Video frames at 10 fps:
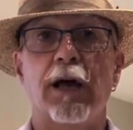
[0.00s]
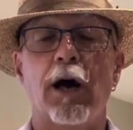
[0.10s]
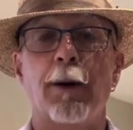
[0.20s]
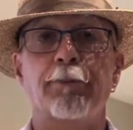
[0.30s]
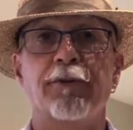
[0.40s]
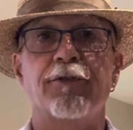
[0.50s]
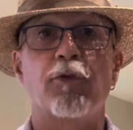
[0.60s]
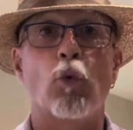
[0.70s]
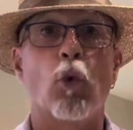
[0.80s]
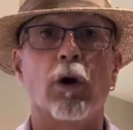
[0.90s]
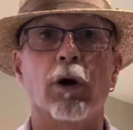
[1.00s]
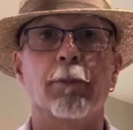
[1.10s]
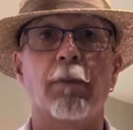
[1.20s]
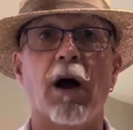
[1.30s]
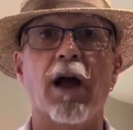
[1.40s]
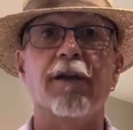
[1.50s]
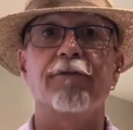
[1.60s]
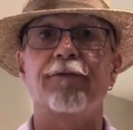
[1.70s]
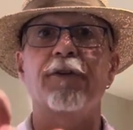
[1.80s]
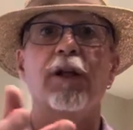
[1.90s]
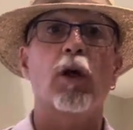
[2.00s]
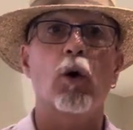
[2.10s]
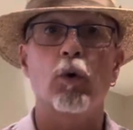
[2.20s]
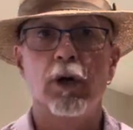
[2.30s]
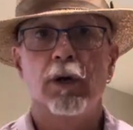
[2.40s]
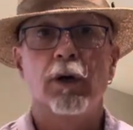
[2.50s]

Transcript: up for my fellow